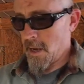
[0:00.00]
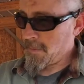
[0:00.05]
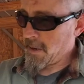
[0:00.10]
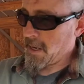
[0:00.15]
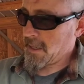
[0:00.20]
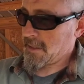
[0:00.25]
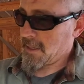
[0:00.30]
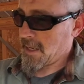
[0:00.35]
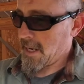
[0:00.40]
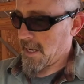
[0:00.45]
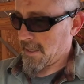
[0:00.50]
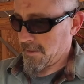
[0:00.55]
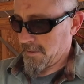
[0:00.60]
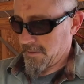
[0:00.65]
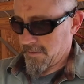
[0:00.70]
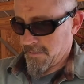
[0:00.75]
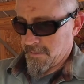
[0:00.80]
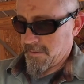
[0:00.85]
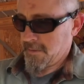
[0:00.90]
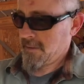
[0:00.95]
about that?
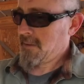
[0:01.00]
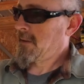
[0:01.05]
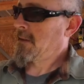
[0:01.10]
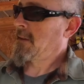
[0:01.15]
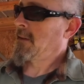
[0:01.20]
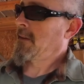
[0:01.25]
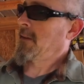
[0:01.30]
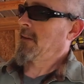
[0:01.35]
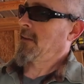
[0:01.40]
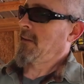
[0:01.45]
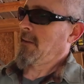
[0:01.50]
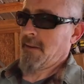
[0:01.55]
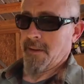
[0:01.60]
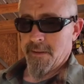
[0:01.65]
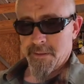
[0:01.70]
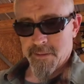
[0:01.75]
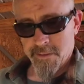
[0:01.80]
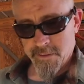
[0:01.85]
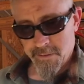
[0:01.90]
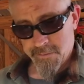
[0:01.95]

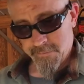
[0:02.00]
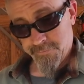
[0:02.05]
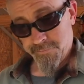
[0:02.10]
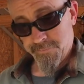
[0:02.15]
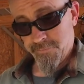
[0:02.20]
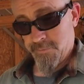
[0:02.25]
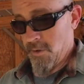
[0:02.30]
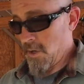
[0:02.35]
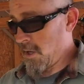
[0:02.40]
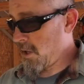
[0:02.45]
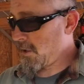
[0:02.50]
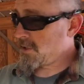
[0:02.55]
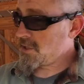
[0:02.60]
Oh,